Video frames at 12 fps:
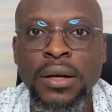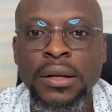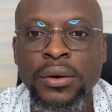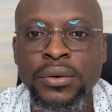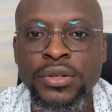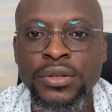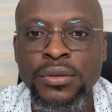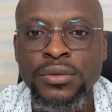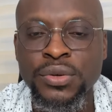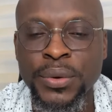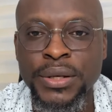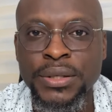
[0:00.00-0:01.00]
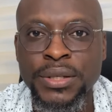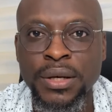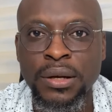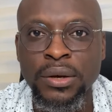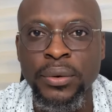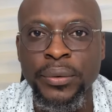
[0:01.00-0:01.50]
Declaration
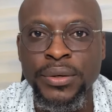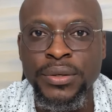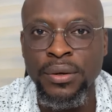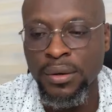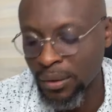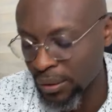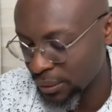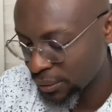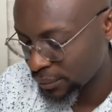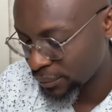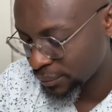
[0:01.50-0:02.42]
twenty. Glory to God.